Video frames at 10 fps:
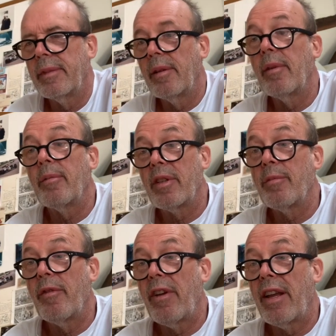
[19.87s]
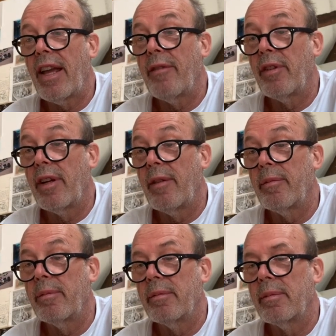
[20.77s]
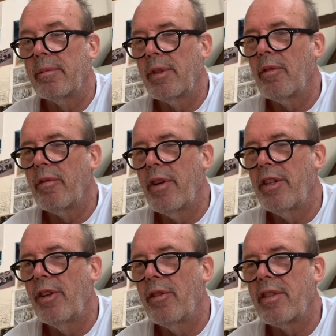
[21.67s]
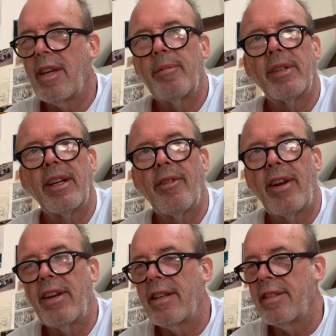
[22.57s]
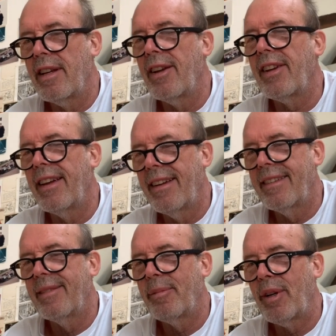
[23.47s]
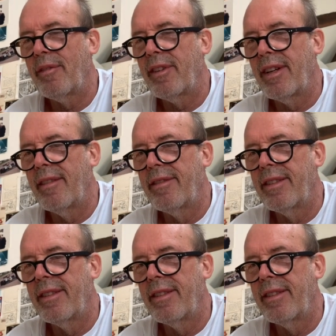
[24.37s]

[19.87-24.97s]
I'm just be very careful that I'm not reading you the same thing I read yesterday. Okay, part five.